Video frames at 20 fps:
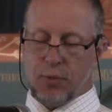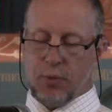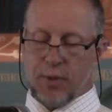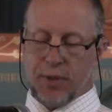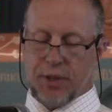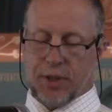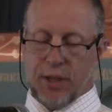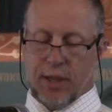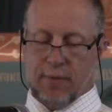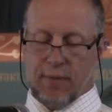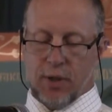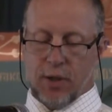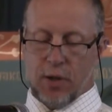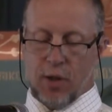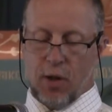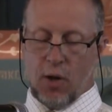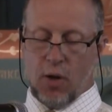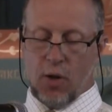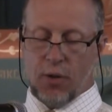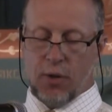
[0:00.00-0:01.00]

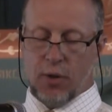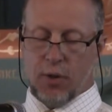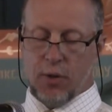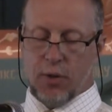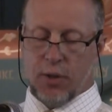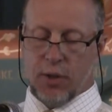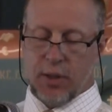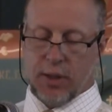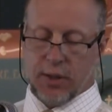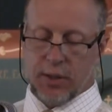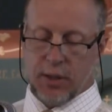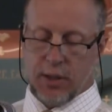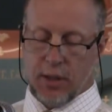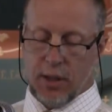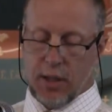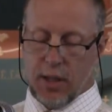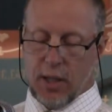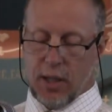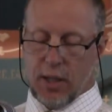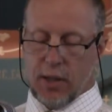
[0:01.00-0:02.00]
receiving all the goodness
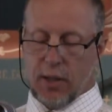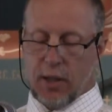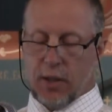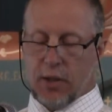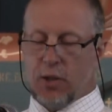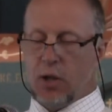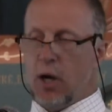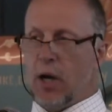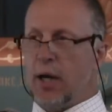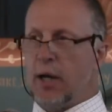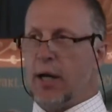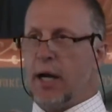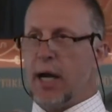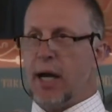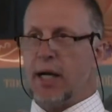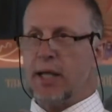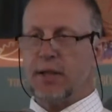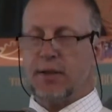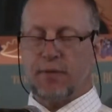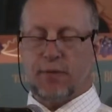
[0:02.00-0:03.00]
that God
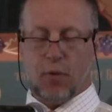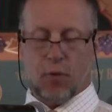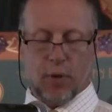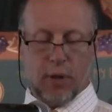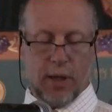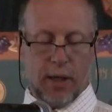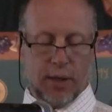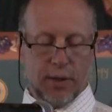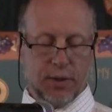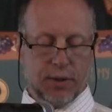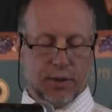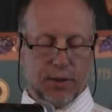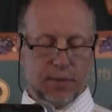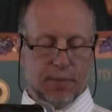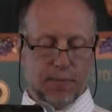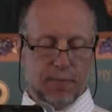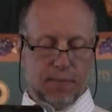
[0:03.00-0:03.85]
has for us.